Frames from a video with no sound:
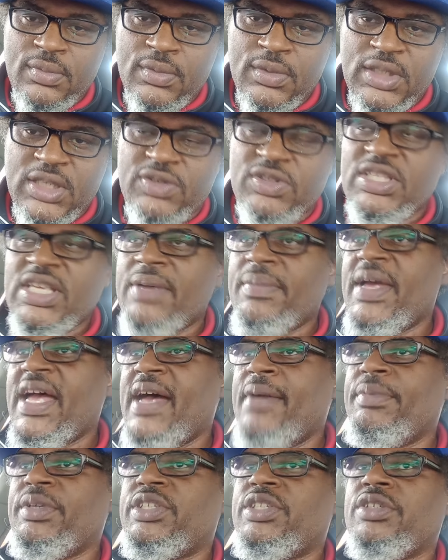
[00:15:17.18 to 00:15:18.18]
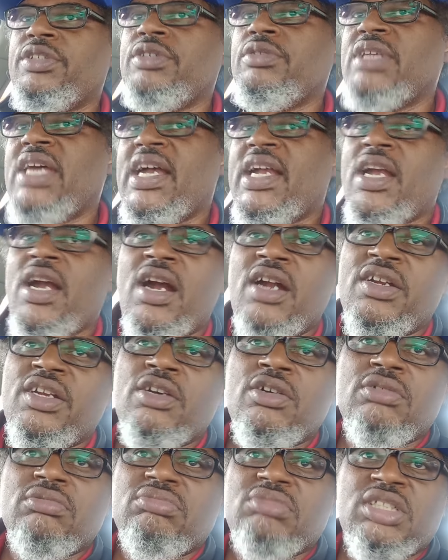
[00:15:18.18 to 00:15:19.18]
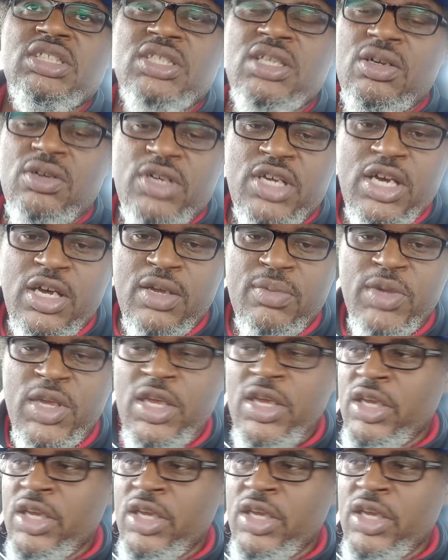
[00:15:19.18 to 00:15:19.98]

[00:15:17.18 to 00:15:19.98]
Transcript: If something happened to you, that car note is going to come.